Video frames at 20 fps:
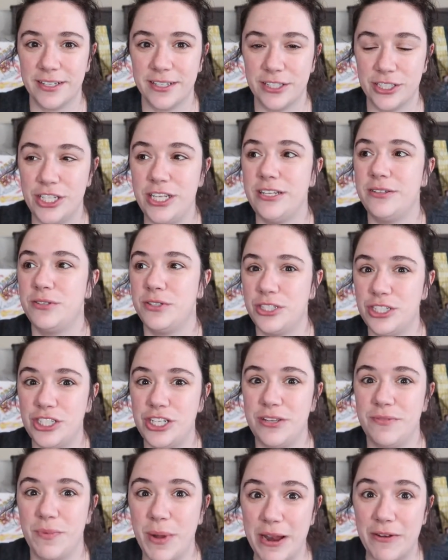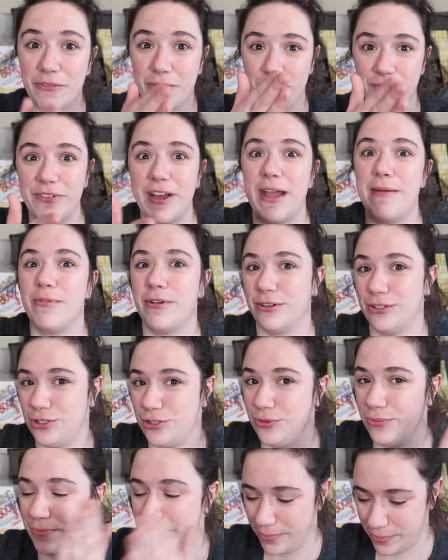She she went from fiber
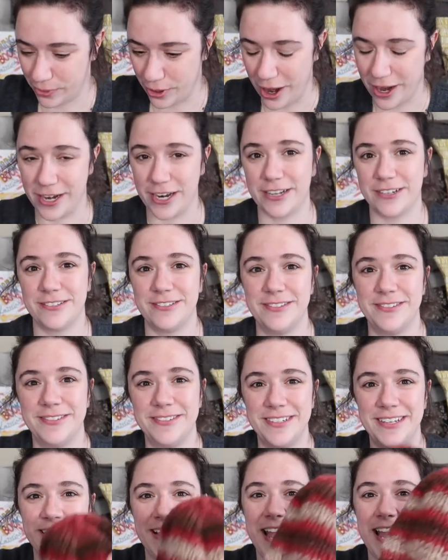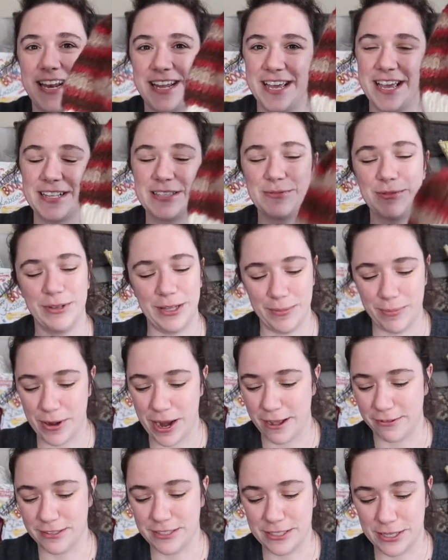to product, and he gets really
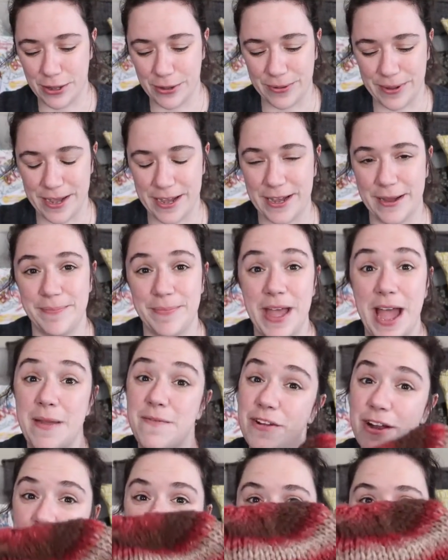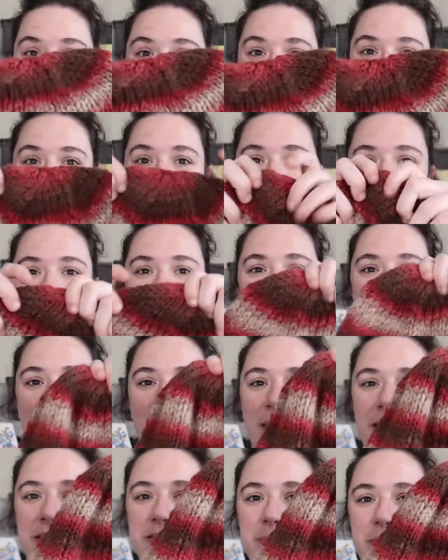proud. So um, I'm very proud of it. It
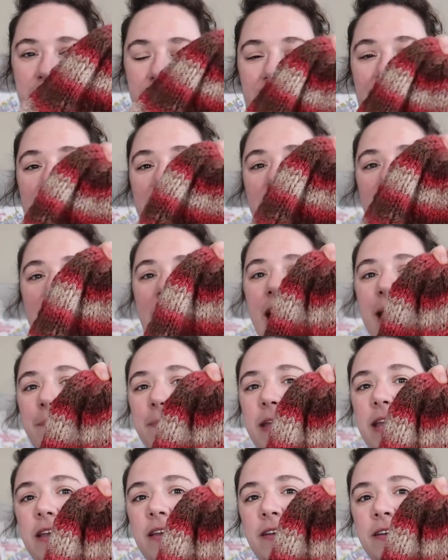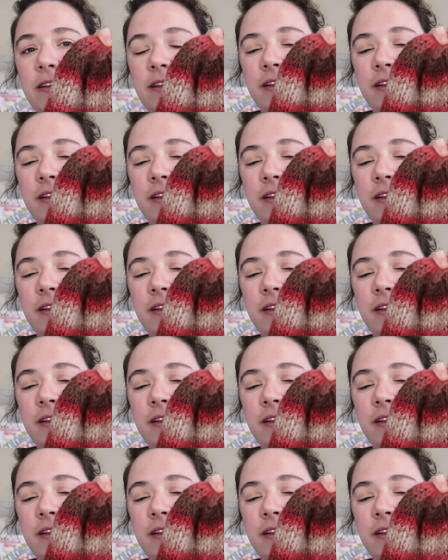makes me very, very happy.